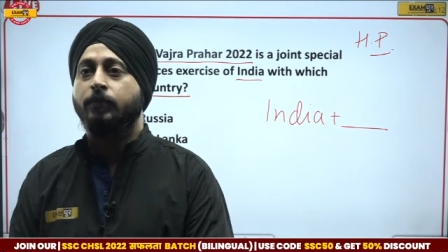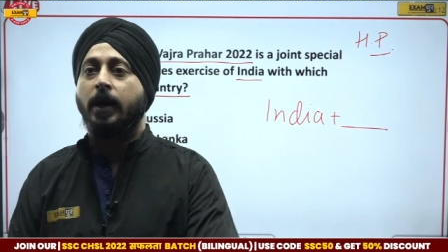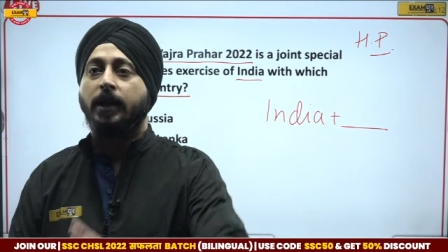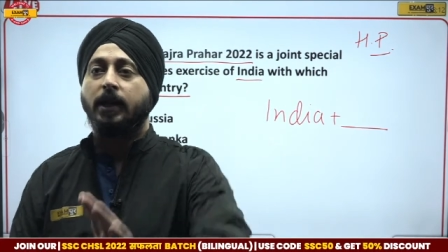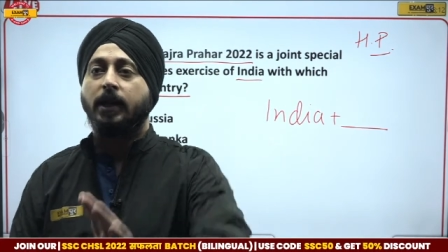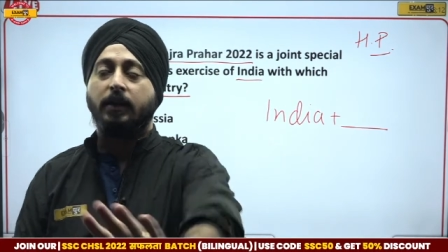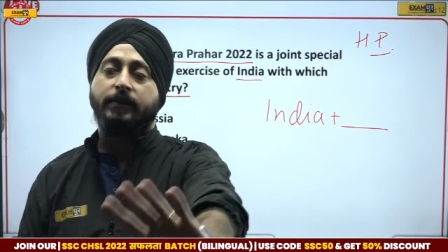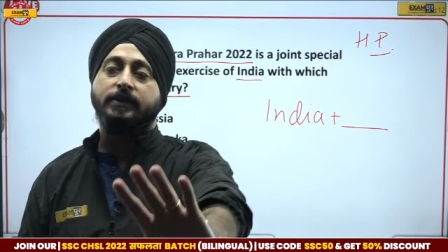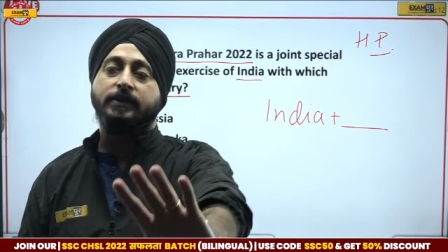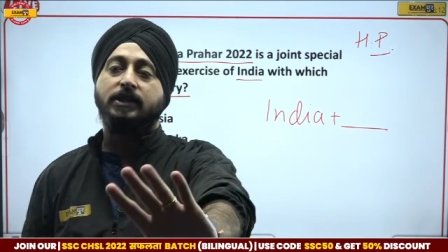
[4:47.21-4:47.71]

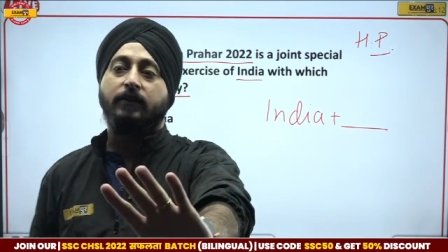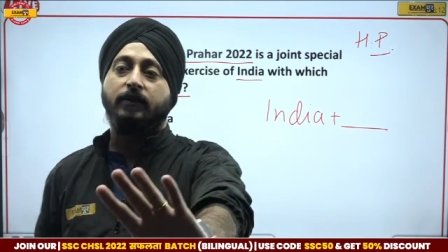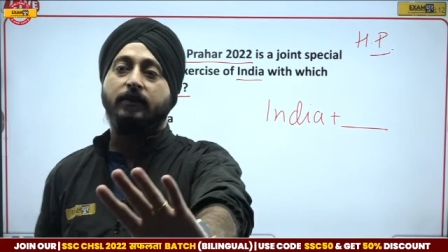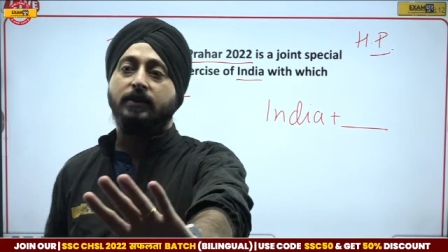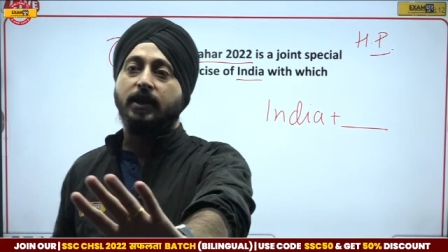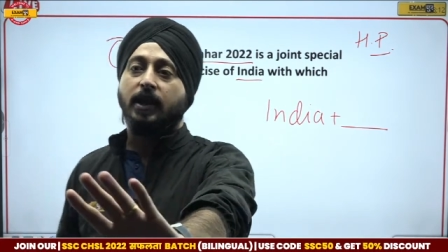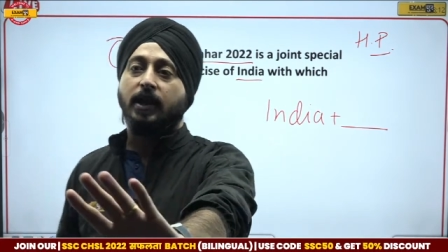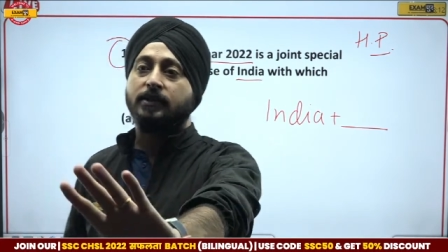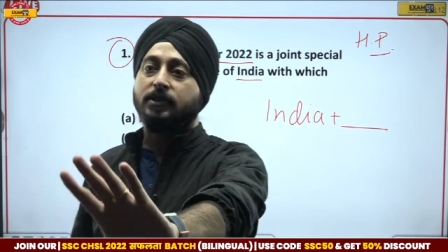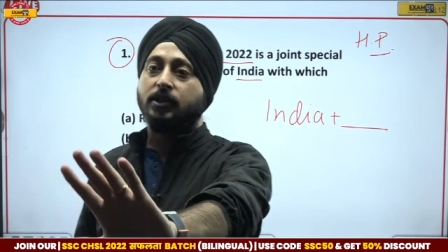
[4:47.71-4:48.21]
Bhargav has given
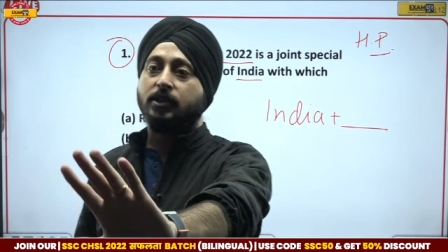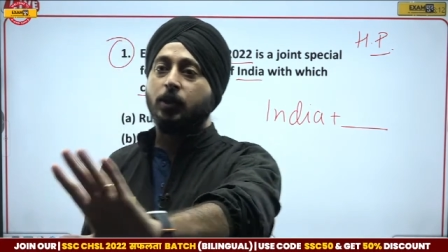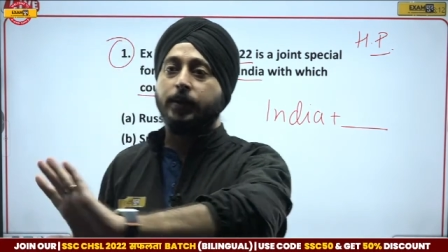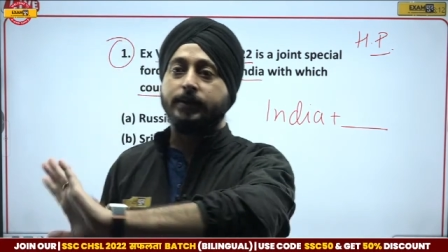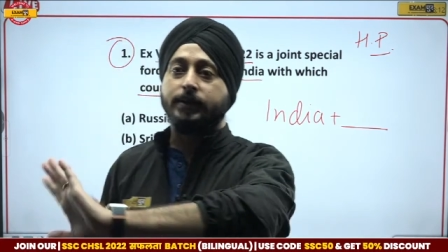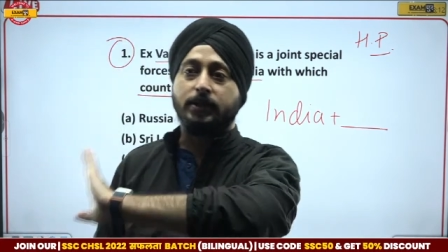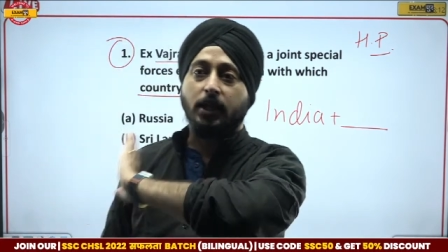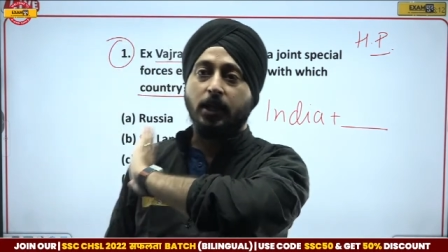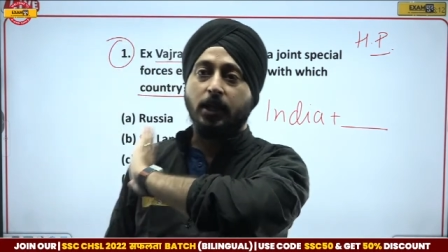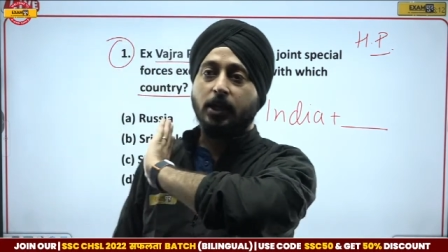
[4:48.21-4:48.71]
the answer
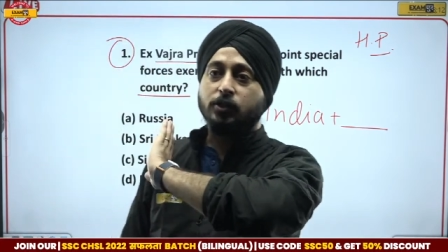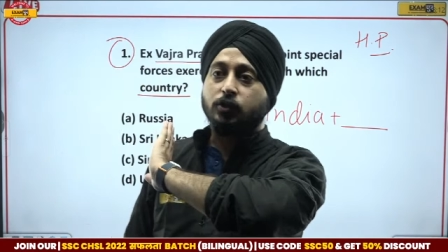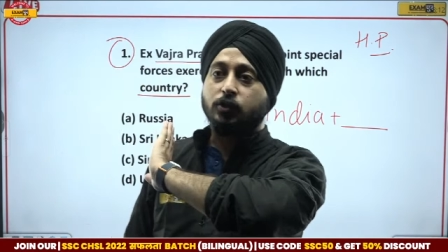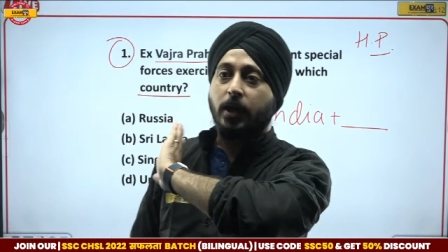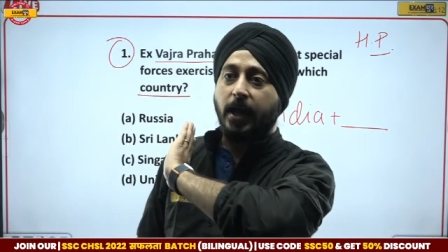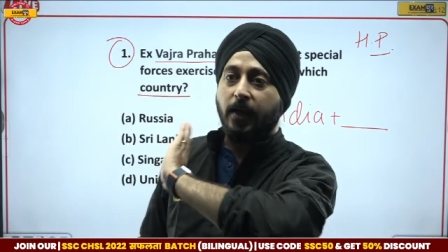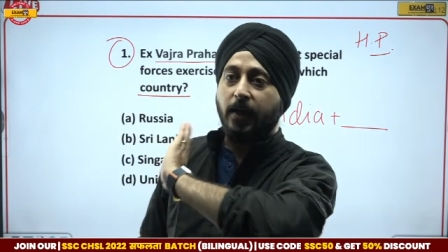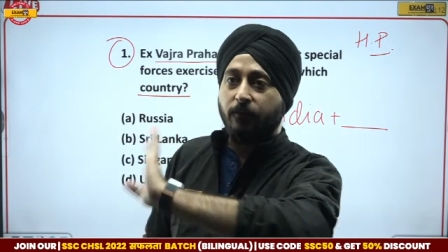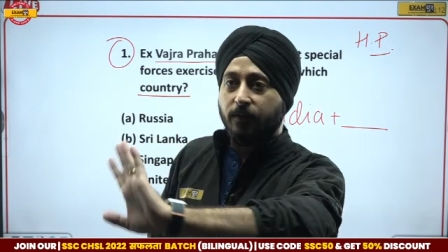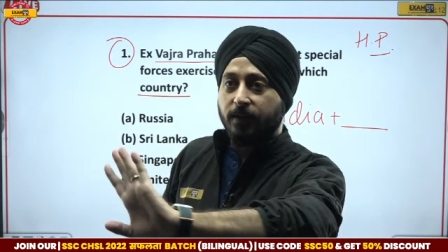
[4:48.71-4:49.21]
US. So
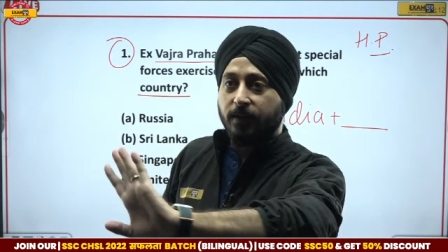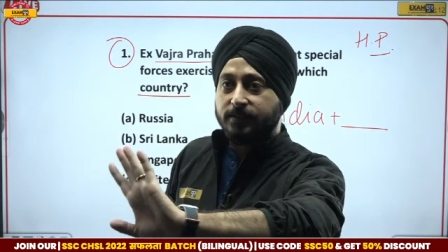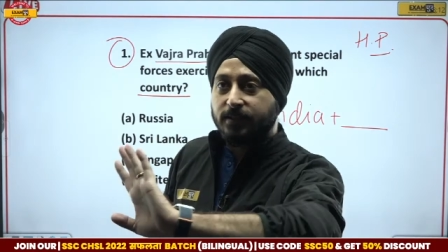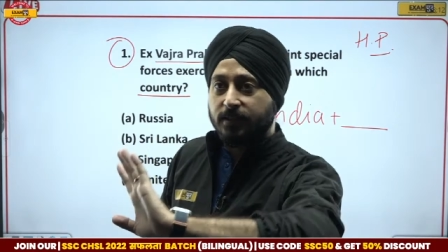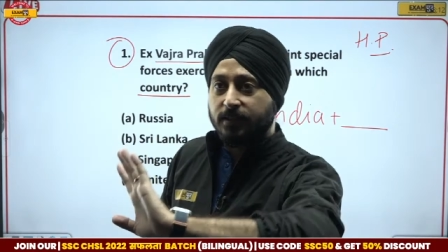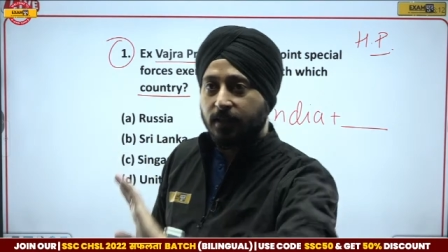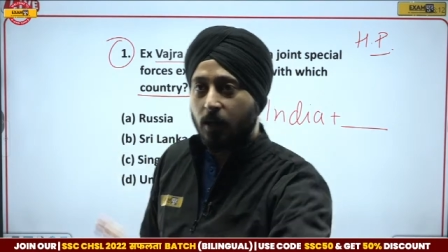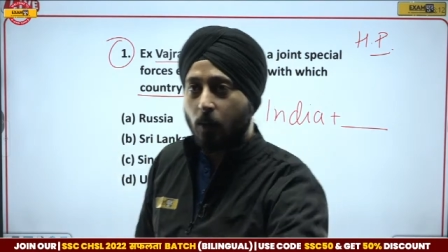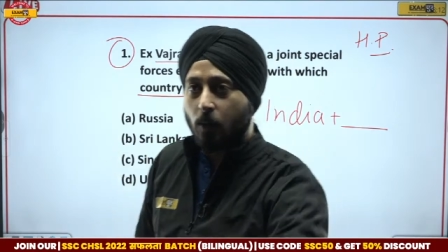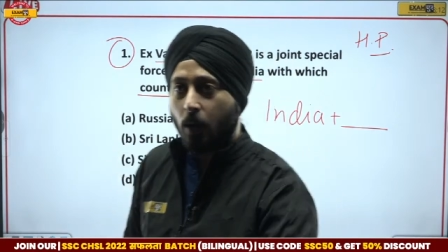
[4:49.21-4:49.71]
every
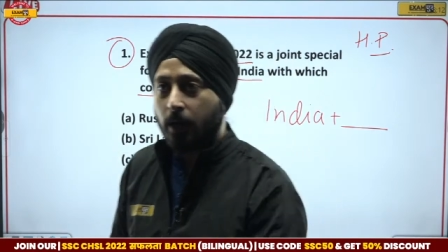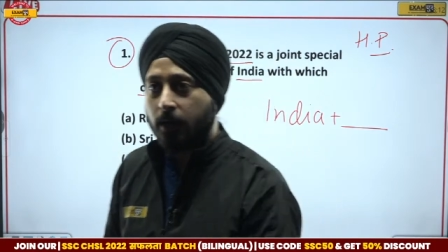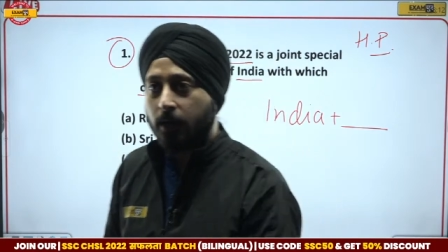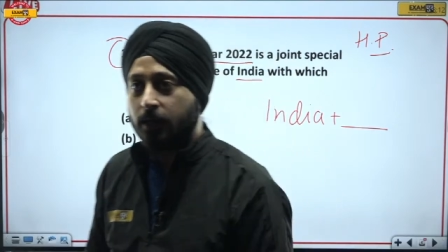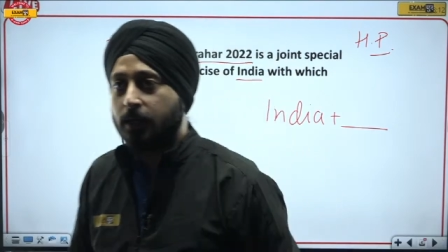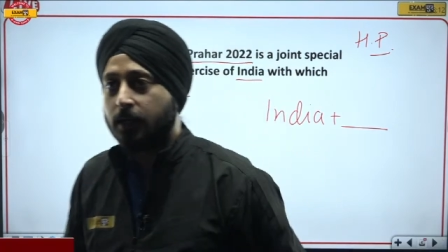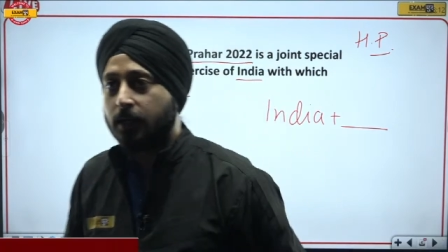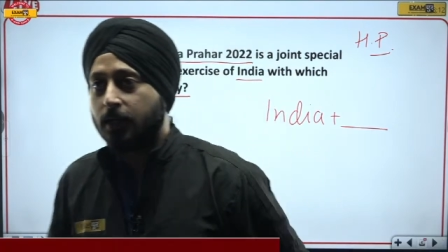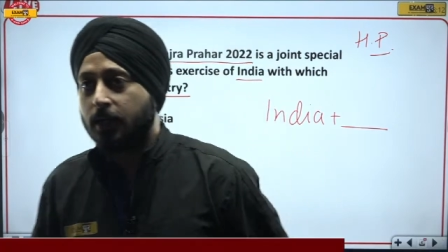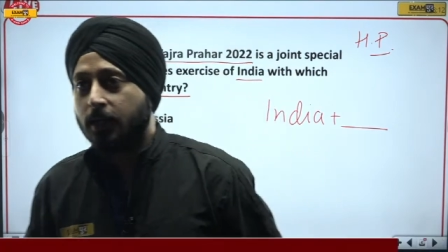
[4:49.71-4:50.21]
single one,